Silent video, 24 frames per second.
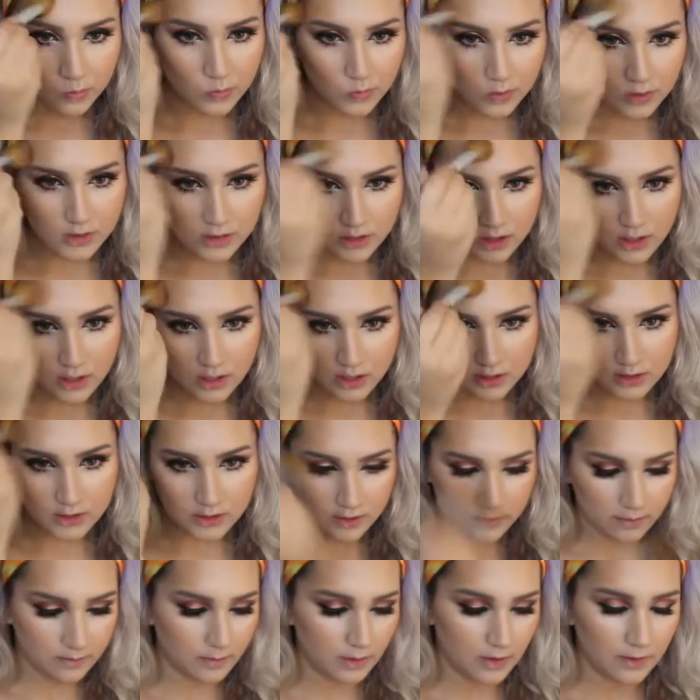Sides
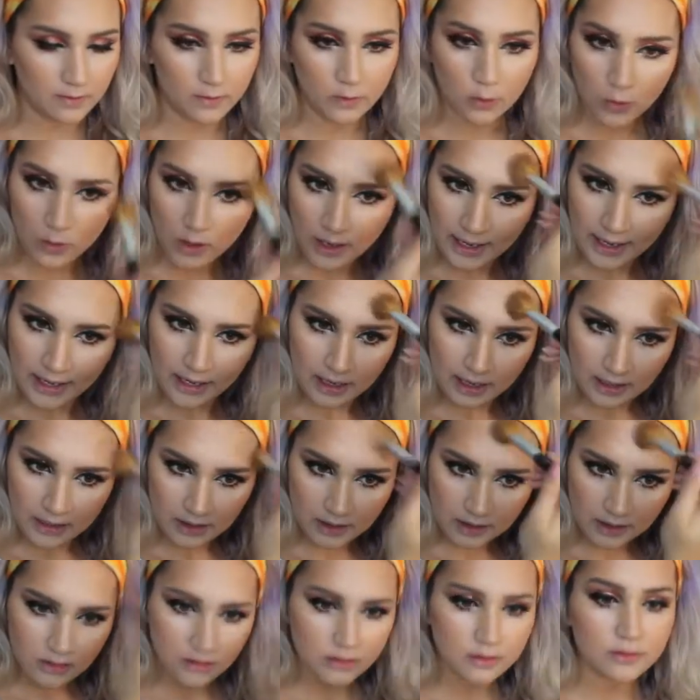of my
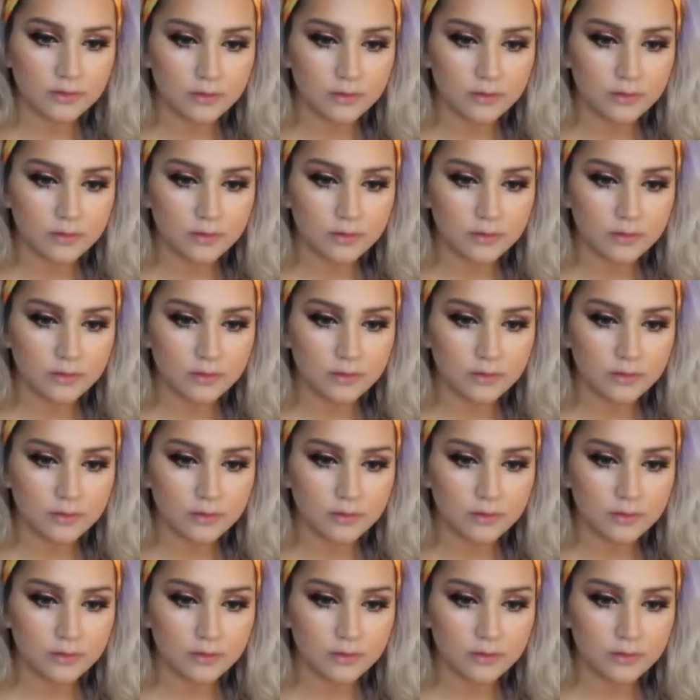forehead,